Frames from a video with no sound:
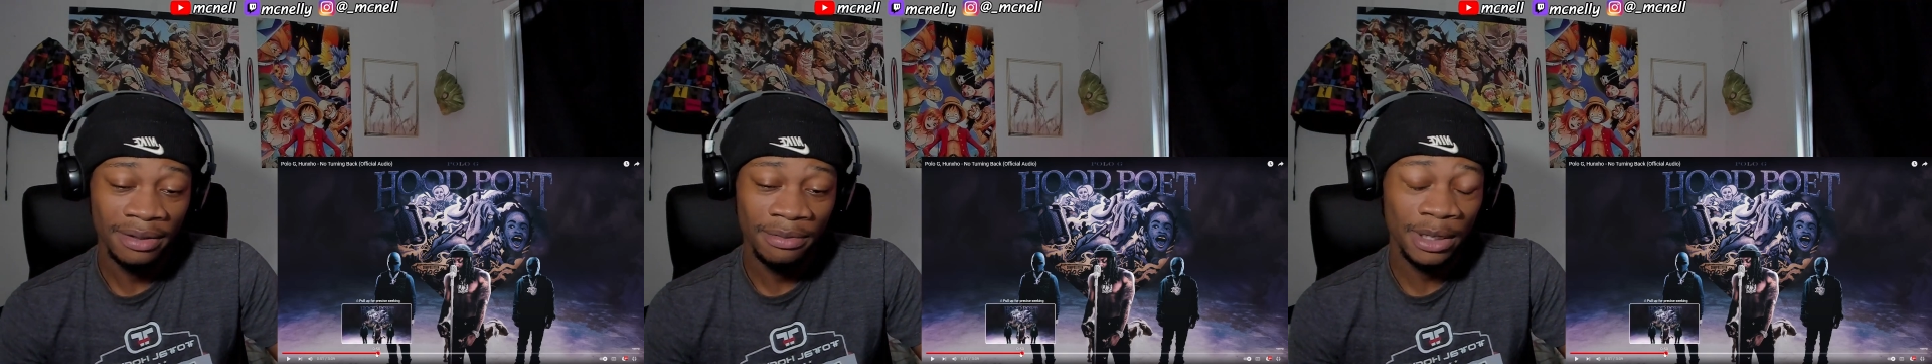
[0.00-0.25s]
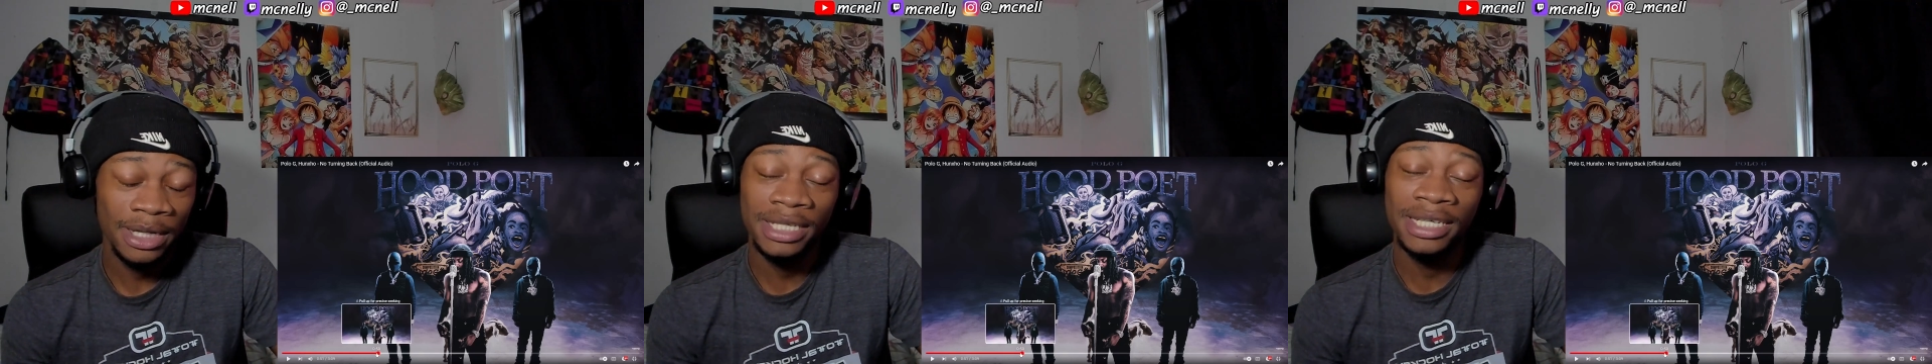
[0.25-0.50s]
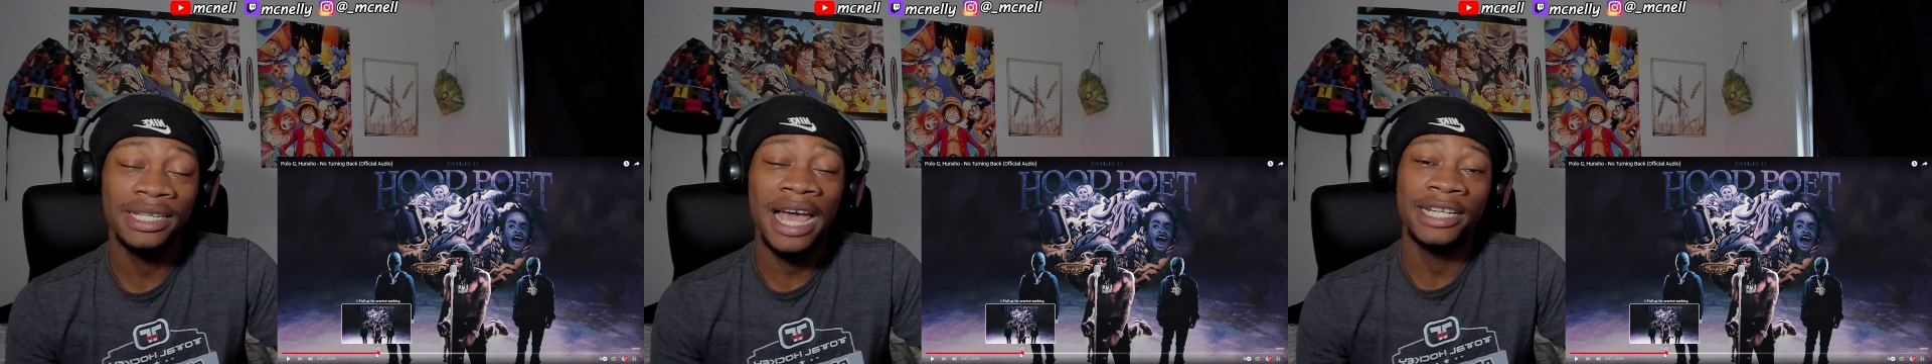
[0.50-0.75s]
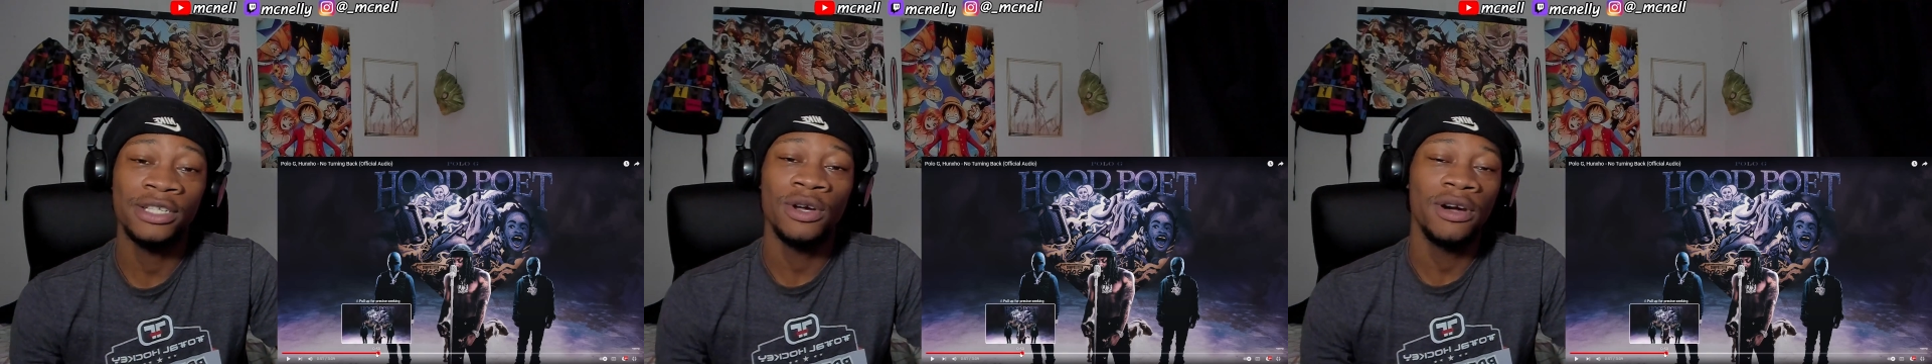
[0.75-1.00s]
What is this
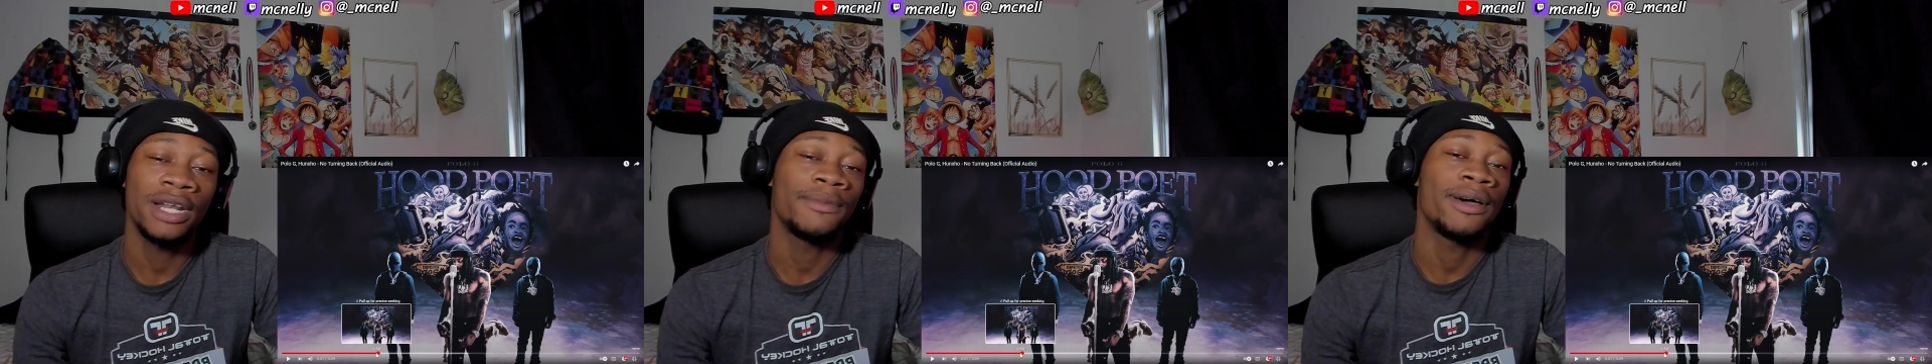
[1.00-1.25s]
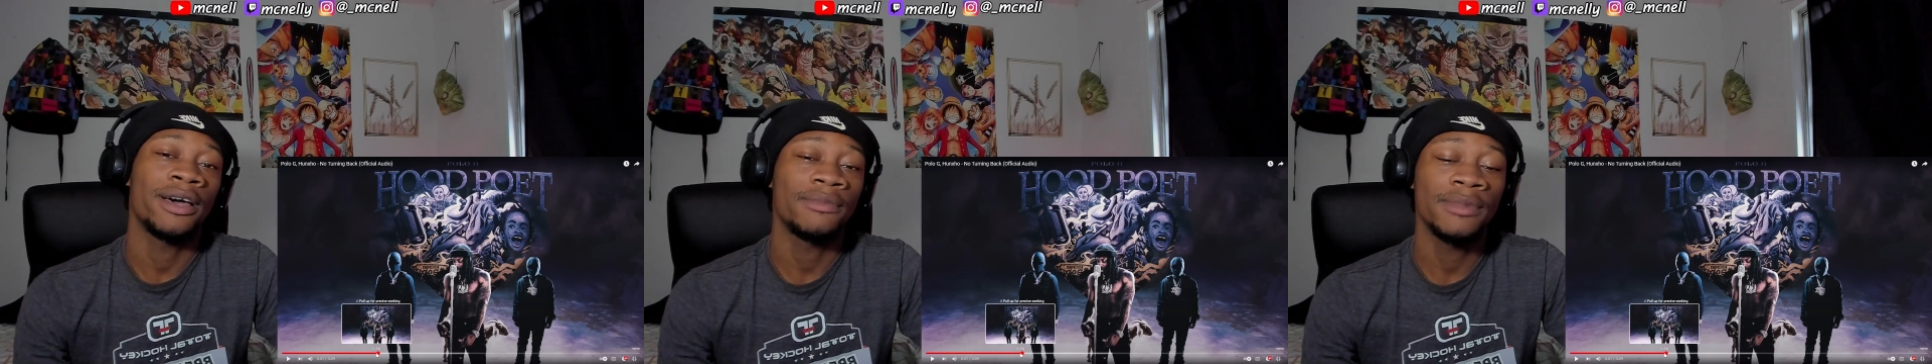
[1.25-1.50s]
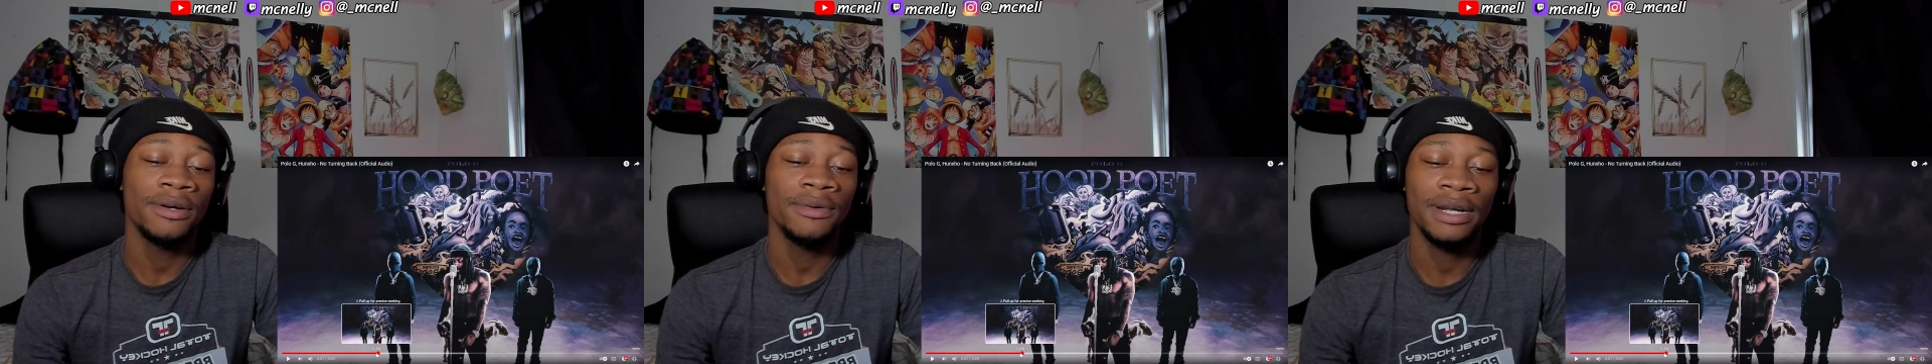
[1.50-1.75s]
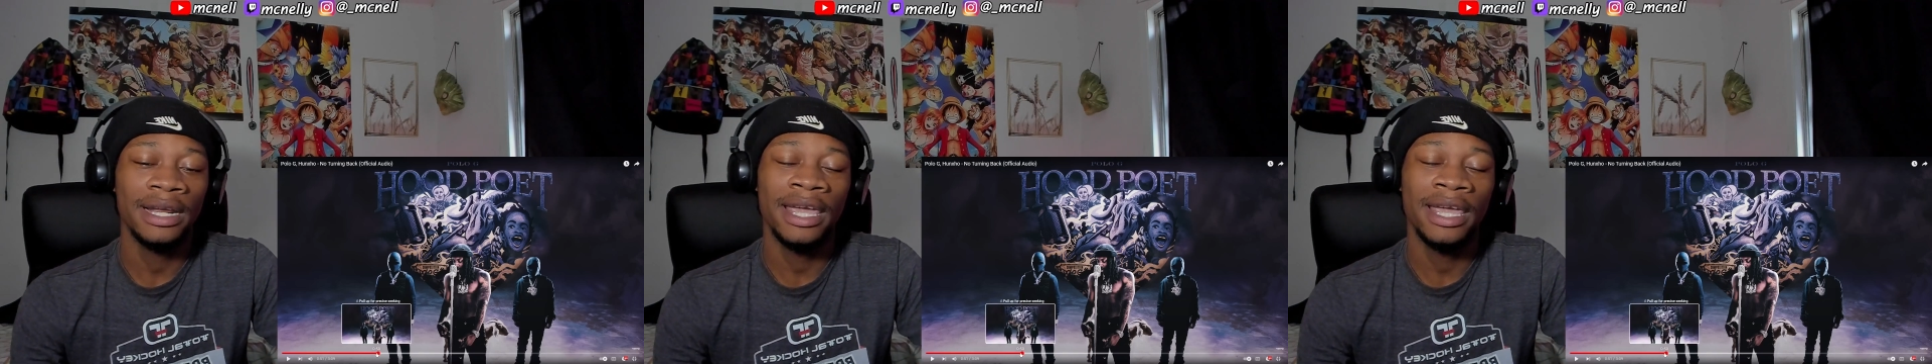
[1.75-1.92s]
guy talking about, bro?